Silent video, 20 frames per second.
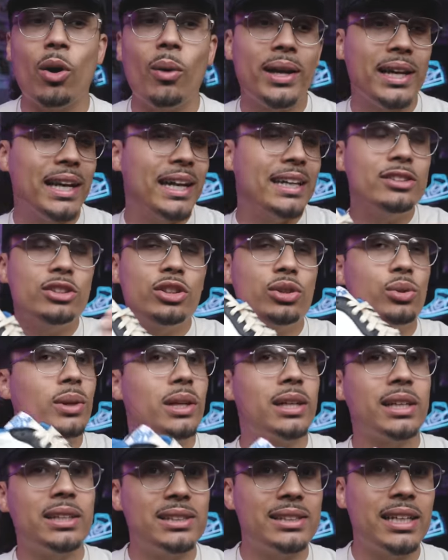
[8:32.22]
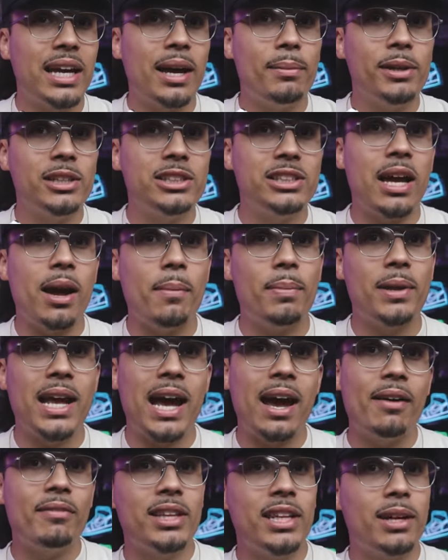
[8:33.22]
going into a consignment shop and
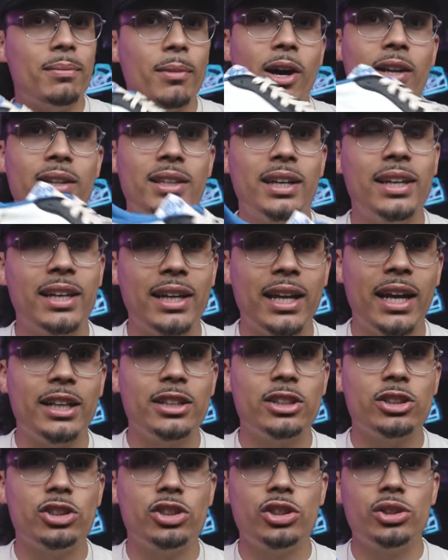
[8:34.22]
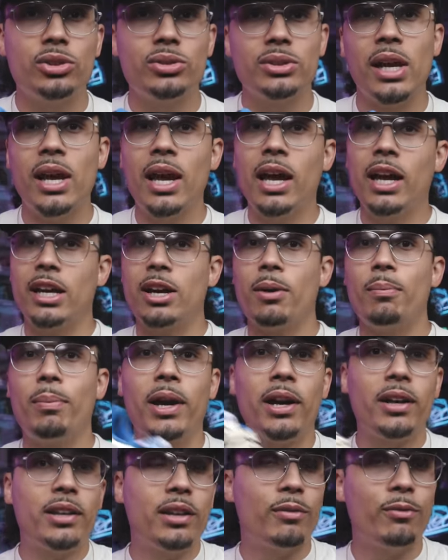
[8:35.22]
having them authenticate the shoes and
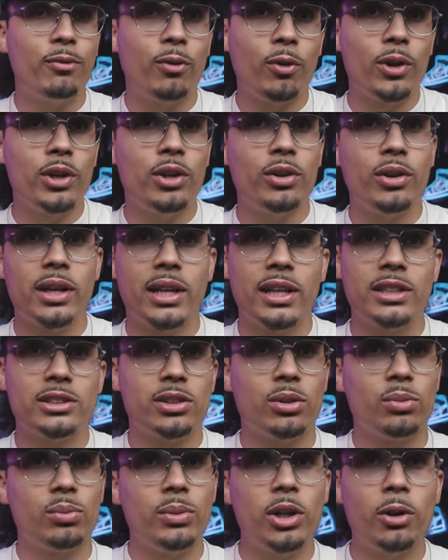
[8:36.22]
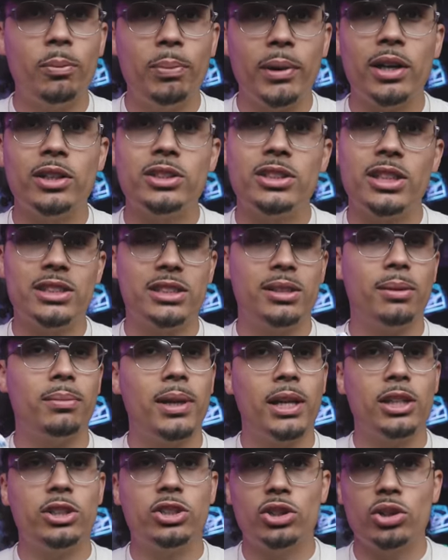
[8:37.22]
compare them for you against a real pair just to
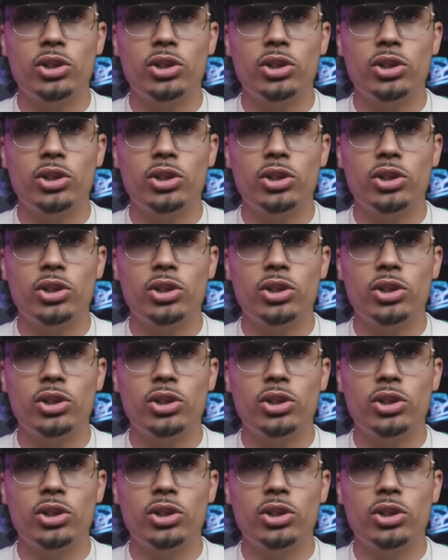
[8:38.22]
make